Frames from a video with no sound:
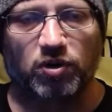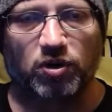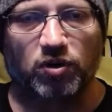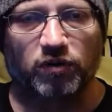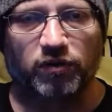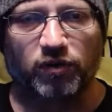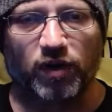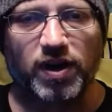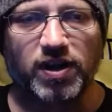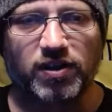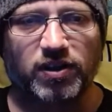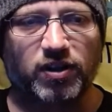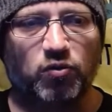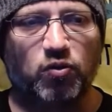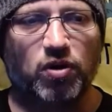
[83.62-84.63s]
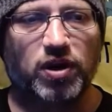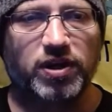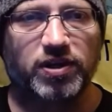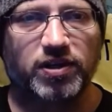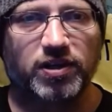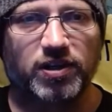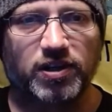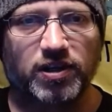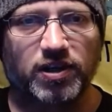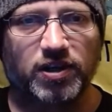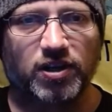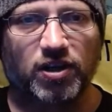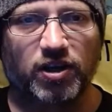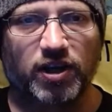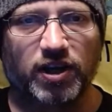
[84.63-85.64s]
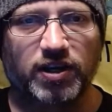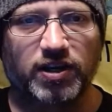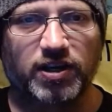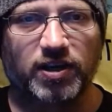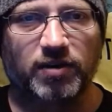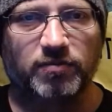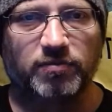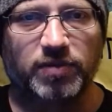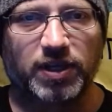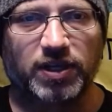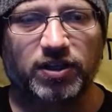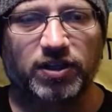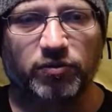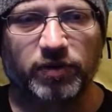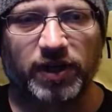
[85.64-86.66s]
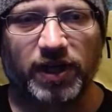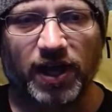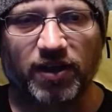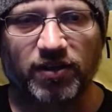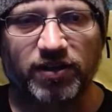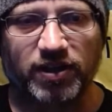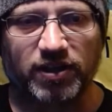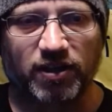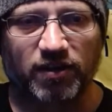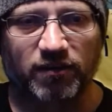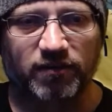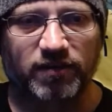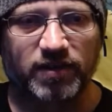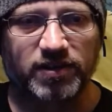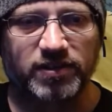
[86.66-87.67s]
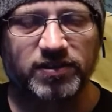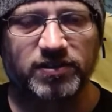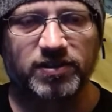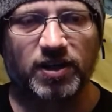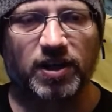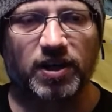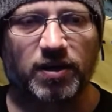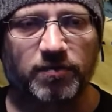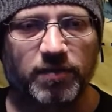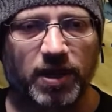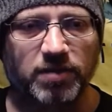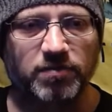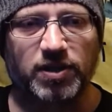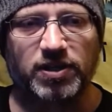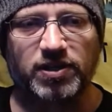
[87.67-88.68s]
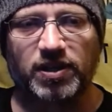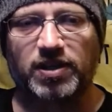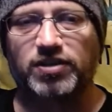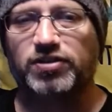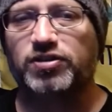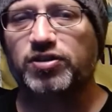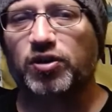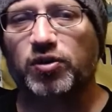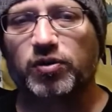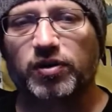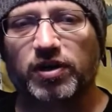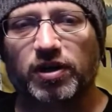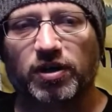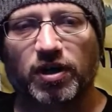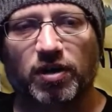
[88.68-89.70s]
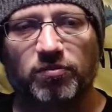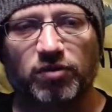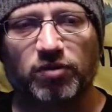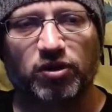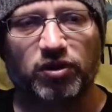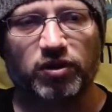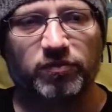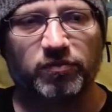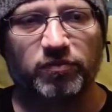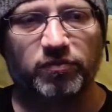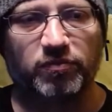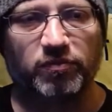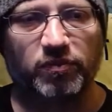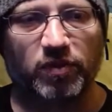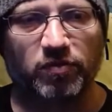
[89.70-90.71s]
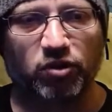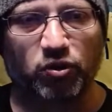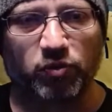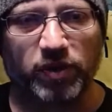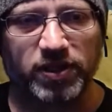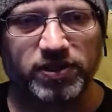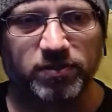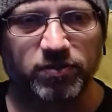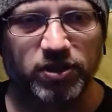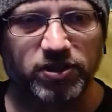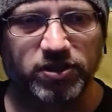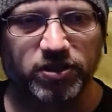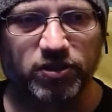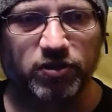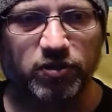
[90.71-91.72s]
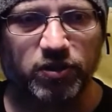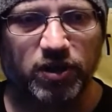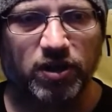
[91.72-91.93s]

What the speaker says: frankly, what ended up being the reality of this amendment. And so I'm gonna read some of this to you.